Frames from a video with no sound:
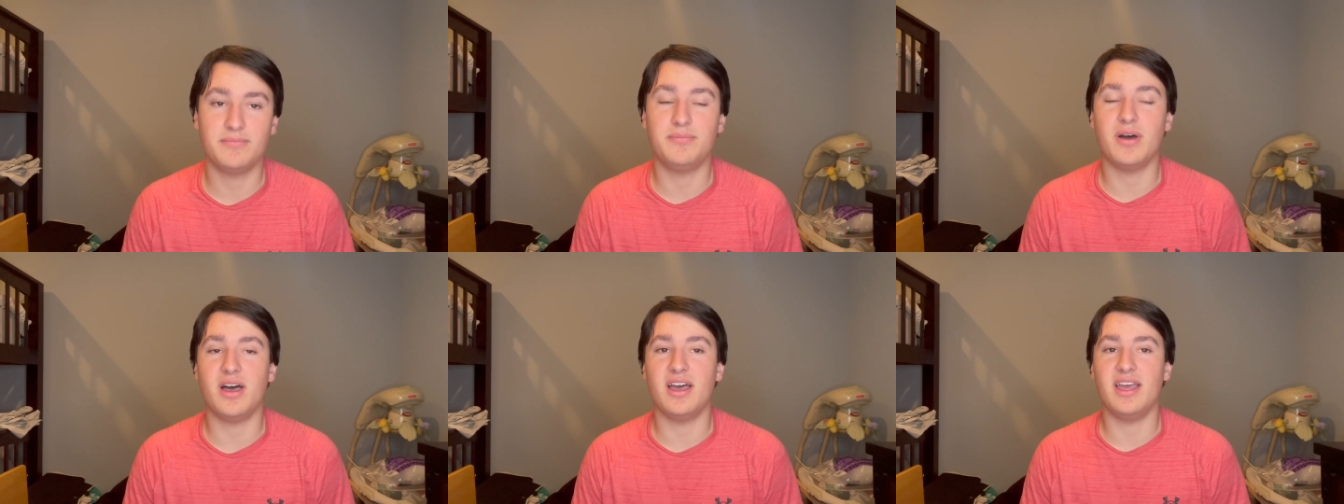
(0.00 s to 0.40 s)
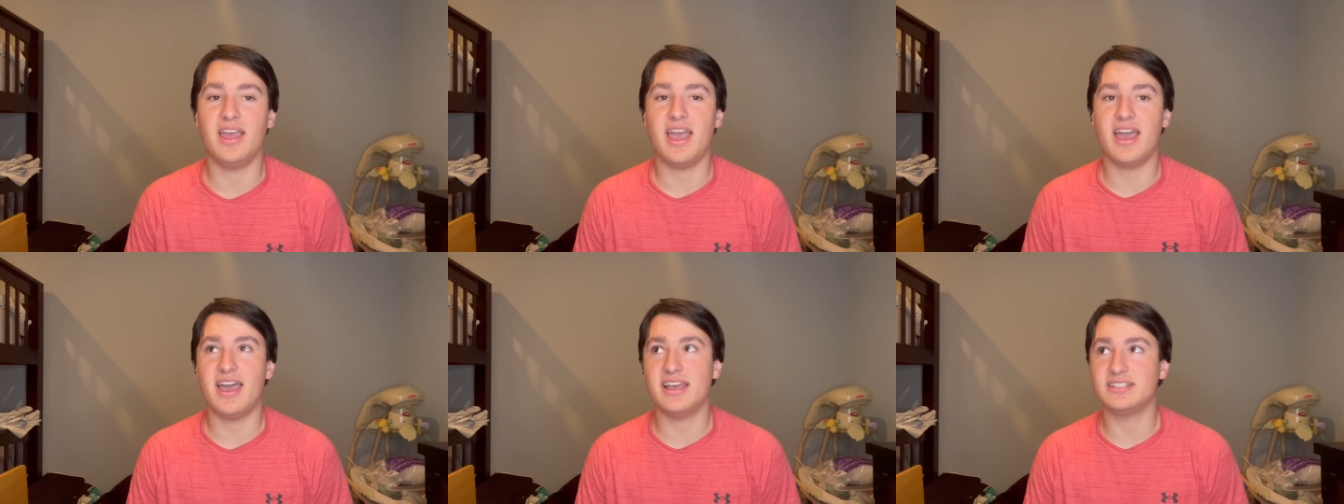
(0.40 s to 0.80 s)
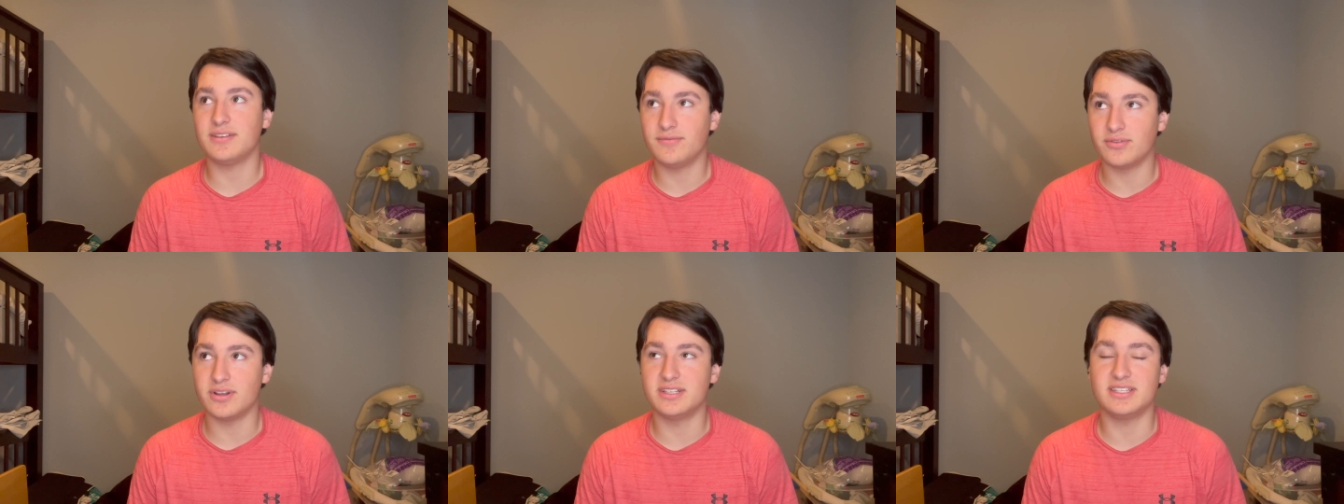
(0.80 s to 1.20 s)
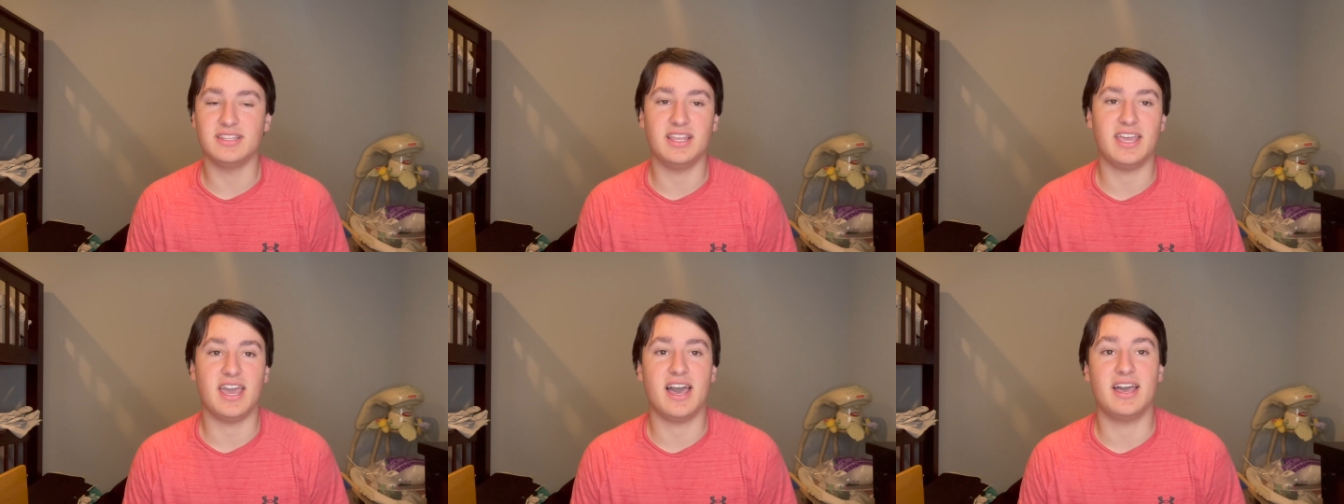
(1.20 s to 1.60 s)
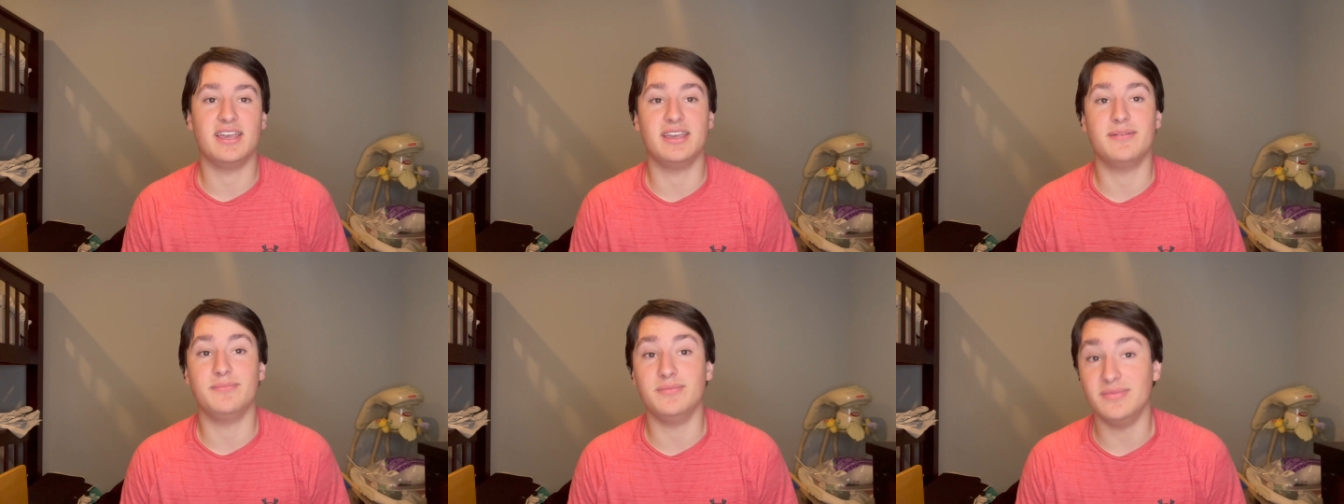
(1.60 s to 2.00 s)
but as of recently, I
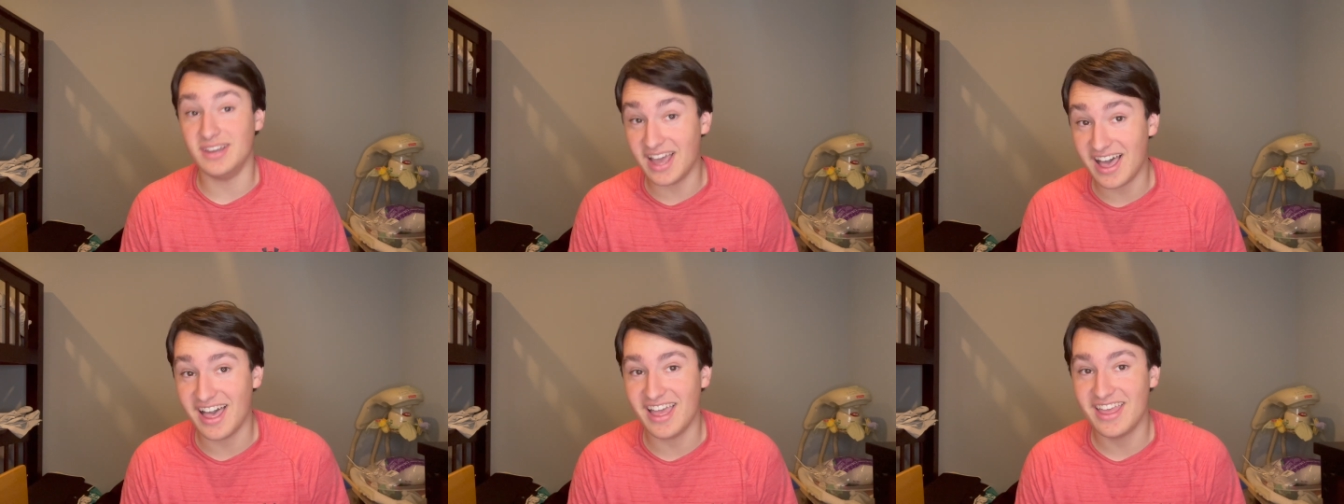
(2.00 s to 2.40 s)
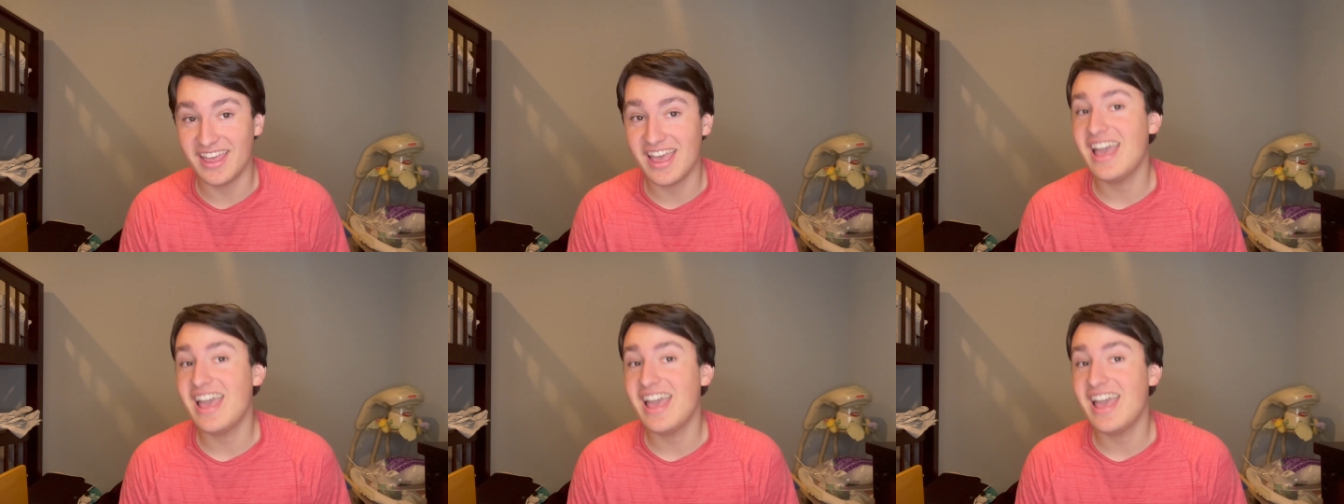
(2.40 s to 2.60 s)
am not